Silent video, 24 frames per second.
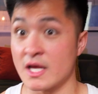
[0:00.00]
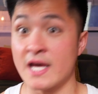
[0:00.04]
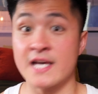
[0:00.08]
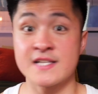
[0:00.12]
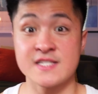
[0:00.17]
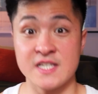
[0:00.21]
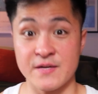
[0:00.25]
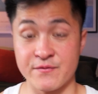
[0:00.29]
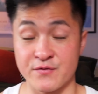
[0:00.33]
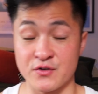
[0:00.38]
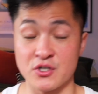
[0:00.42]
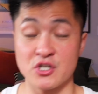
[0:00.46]

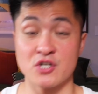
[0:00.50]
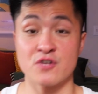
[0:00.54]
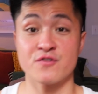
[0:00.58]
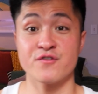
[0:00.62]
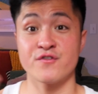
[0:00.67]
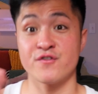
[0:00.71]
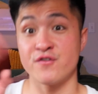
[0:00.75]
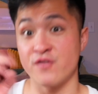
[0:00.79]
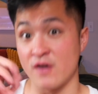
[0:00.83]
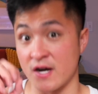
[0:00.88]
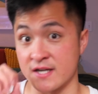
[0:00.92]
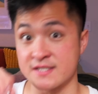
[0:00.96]
Except for your
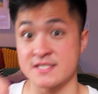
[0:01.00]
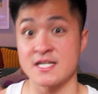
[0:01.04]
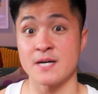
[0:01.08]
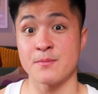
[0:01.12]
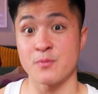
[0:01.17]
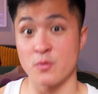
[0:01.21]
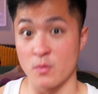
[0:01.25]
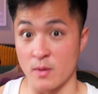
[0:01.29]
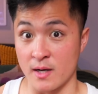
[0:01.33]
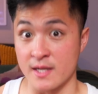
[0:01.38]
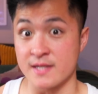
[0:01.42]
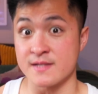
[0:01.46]
fucked up
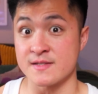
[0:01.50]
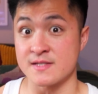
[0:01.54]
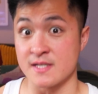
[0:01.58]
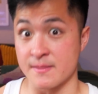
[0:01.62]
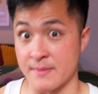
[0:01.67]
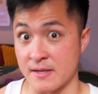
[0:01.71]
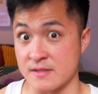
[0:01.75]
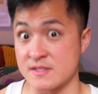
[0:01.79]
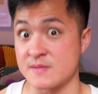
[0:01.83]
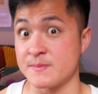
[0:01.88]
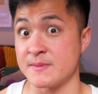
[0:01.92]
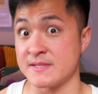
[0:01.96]
ones
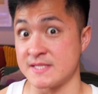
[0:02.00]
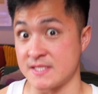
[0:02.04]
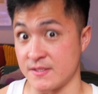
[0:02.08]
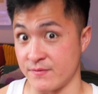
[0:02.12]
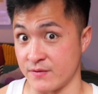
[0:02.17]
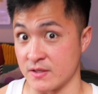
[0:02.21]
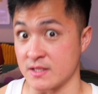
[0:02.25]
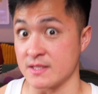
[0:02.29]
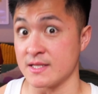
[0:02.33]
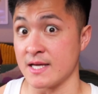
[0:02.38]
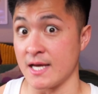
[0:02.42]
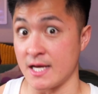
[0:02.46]
about
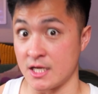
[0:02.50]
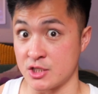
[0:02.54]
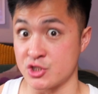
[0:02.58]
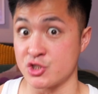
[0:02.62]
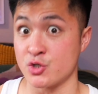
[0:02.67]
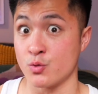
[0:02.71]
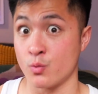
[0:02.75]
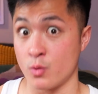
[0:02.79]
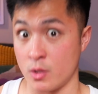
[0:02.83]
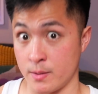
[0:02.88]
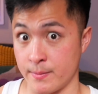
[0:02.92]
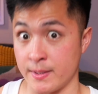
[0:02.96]
specifically
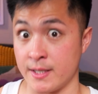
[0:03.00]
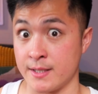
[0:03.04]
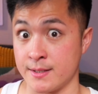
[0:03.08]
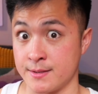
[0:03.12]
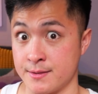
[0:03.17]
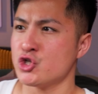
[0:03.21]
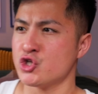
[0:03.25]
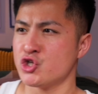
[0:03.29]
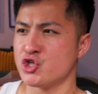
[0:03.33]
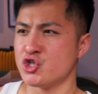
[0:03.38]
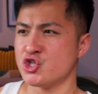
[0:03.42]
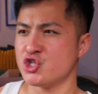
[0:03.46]
Asian women.
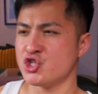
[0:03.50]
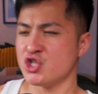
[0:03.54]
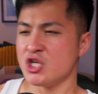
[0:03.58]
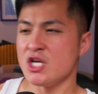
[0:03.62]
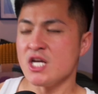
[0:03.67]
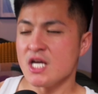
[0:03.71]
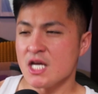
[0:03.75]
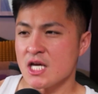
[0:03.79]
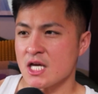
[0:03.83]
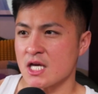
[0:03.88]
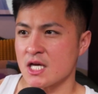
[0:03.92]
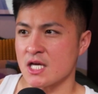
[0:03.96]

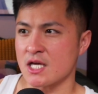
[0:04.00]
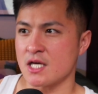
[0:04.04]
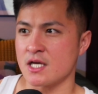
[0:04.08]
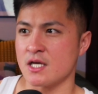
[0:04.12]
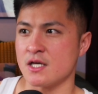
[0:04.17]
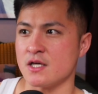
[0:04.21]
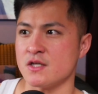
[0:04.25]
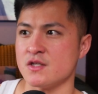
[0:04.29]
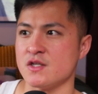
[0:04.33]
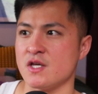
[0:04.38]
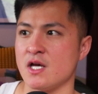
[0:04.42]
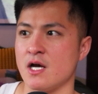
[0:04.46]
She
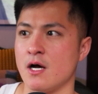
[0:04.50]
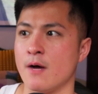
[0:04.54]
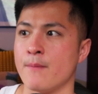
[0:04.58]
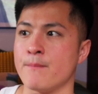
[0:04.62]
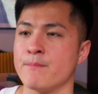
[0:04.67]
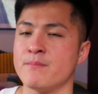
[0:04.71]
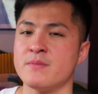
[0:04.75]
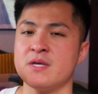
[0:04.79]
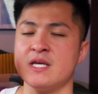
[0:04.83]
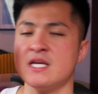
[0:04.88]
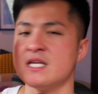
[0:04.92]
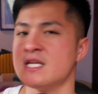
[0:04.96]

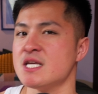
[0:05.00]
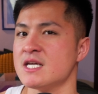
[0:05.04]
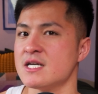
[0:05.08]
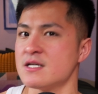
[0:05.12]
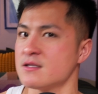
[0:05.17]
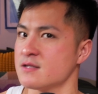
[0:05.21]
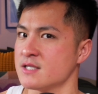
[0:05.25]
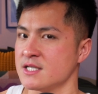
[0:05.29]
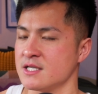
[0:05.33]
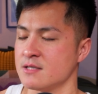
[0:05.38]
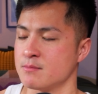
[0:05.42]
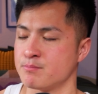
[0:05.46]

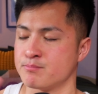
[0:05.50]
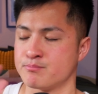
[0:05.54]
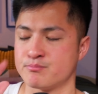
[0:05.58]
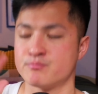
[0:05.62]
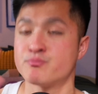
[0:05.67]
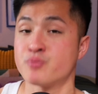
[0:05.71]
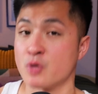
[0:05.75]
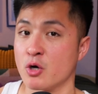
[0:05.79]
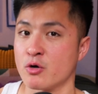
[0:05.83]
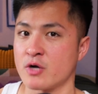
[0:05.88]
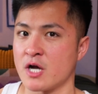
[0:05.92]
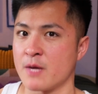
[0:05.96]
immediately
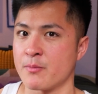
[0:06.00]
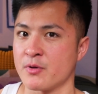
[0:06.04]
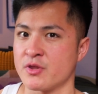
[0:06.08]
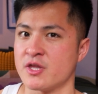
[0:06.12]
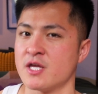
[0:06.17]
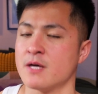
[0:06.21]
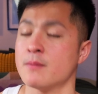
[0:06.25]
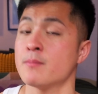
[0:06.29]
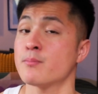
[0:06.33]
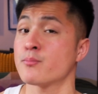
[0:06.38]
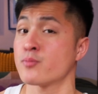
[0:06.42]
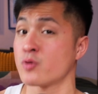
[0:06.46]
broke up with
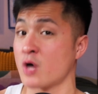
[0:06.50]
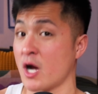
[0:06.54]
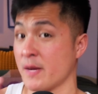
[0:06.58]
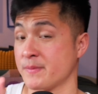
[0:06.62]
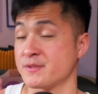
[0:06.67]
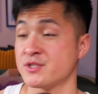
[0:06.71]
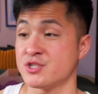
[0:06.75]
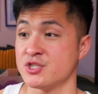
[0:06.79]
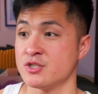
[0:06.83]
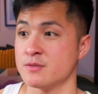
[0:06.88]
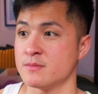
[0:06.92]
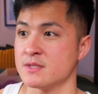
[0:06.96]
him,
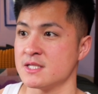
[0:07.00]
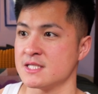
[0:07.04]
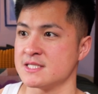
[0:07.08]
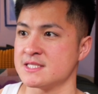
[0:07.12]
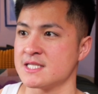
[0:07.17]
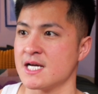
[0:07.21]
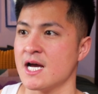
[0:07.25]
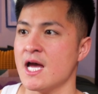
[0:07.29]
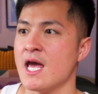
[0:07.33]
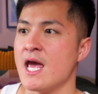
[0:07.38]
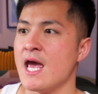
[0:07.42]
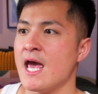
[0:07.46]
props to you,
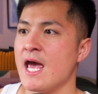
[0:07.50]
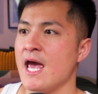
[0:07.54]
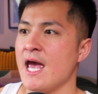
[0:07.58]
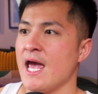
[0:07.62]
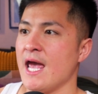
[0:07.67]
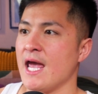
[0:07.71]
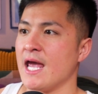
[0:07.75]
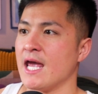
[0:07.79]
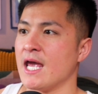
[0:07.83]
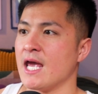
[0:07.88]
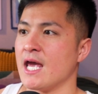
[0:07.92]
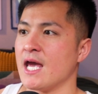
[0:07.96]
Melinda,
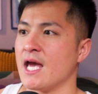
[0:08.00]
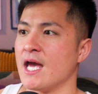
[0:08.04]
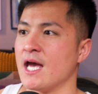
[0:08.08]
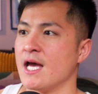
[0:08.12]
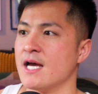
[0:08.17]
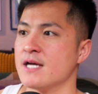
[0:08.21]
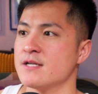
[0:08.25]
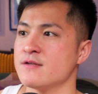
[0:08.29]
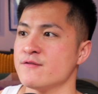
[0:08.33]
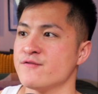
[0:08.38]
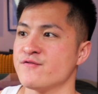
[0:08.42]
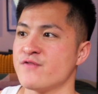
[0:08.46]

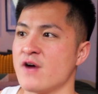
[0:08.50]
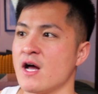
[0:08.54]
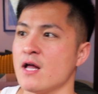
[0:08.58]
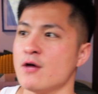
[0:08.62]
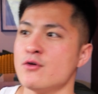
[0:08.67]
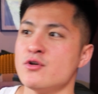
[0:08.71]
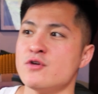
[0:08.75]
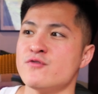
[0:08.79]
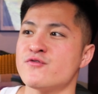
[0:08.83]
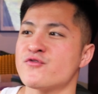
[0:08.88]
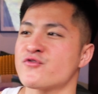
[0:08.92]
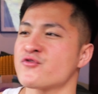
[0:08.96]
and
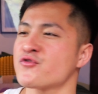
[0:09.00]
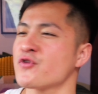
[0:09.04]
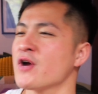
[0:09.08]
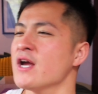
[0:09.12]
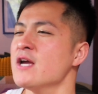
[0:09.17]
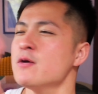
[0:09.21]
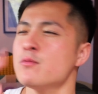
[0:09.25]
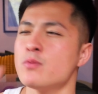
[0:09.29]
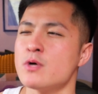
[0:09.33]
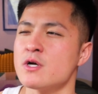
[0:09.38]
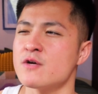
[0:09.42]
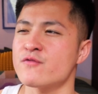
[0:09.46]
followed a
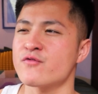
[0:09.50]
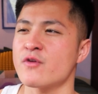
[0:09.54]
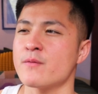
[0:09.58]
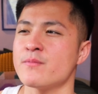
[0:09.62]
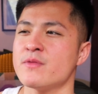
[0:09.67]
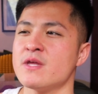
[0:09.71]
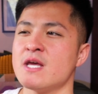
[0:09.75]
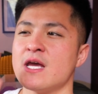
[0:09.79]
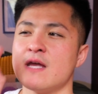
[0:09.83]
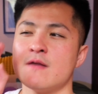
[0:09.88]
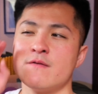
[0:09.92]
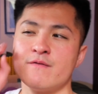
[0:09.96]
framework from
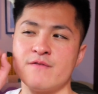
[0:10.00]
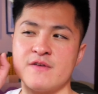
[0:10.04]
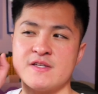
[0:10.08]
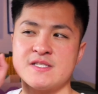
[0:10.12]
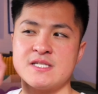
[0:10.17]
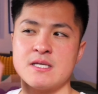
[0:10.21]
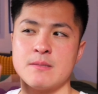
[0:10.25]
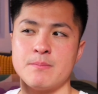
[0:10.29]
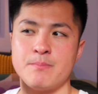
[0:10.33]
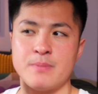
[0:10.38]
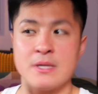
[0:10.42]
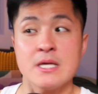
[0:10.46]
the
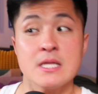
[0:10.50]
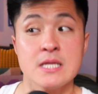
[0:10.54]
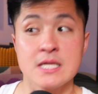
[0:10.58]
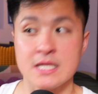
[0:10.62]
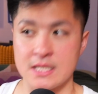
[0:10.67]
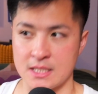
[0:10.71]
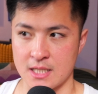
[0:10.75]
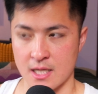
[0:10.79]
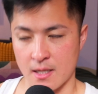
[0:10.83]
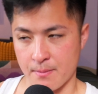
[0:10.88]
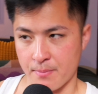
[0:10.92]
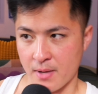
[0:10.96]

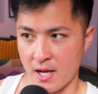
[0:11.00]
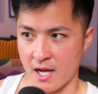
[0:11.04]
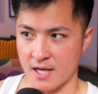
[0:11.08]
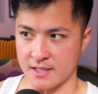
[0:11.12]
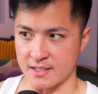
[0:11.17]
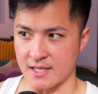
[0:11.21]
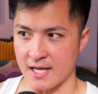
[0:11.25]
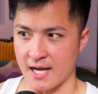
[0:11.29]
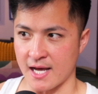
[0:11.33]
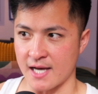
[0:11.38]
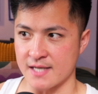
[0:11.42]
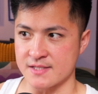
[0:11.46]
Invisibilia
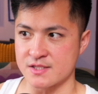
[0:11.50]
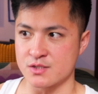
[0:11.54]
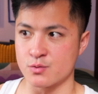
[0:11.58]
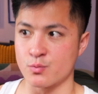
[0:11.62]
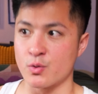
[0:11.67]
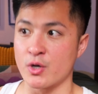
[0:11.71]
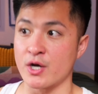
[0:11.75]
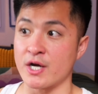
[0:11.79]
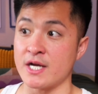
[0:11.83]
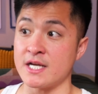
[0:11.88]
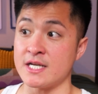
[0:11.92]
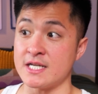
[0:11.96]
podcast,
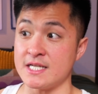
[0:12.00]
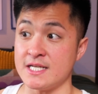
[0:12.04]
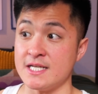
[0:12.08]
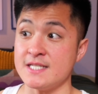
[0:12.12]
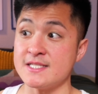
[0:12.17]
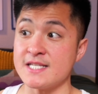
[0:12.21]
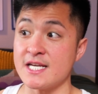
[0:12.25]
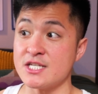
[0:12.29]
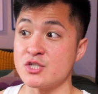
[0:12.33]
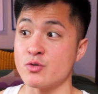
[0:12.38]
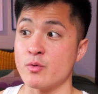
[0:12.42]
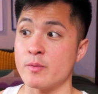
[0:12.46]
where an
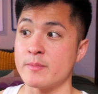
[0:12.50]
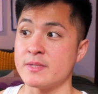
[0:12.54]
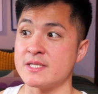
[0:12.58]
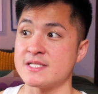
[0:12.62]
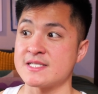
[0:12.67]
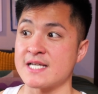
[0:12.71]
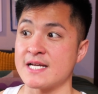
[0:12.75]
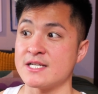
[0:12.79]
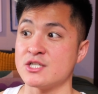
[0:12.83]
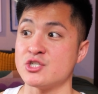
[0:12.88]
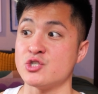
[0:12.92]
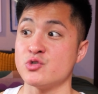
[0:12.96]
East Asian woman
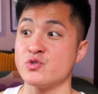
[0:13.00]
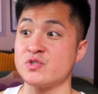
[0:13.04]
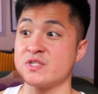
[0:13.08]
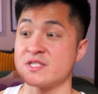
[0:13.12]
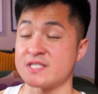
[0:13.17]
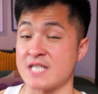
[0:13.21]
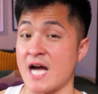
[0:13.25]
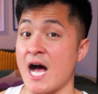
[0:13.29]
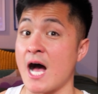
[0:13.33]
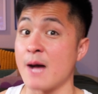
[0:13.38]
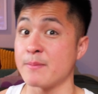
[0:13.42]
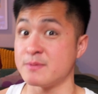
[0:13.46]
decided to
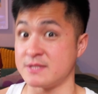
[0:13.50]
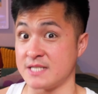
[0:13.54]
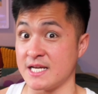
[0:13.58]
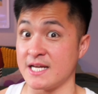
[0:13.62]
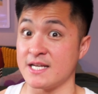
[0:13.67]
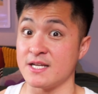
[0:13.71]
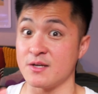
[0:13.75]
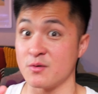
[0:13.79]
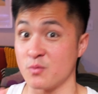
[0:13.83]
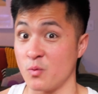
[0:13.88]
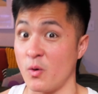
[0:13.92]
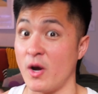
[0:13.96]
stop
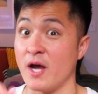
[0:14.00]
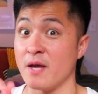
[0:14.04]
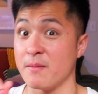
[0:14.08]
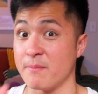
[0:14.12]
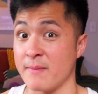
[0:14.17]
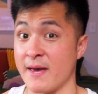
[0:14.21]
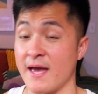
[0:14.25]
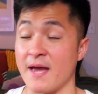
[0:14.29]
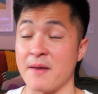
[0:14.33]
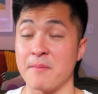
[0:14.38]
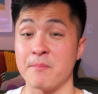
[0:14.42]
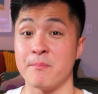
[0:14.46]
dating white
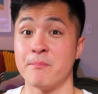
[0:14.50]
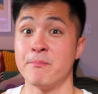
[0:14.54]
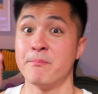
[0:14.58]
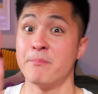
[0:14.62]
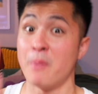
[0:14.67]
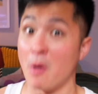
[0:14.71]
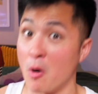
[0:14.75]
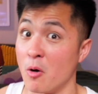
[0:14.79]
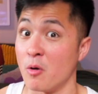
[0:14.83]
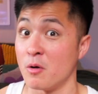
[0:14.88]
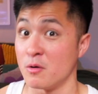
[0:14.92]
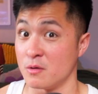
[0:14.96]
men.
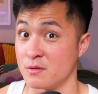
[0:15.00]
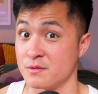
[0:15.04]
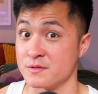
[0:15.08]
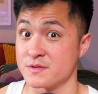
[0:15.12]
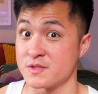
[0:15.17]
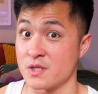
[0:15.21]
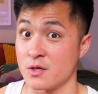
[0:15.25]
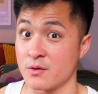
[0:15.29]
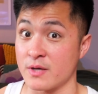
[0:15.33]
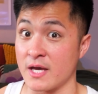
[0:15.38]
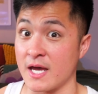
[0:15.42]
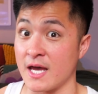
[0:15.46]

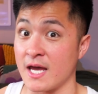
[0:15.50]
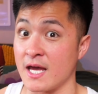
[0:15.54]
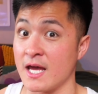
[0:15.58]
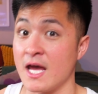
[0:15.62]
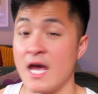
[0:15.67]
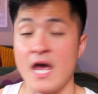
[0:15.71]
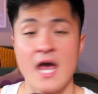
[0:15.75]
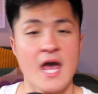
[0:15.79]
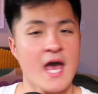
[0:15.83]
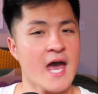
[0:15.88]
Bold, okay?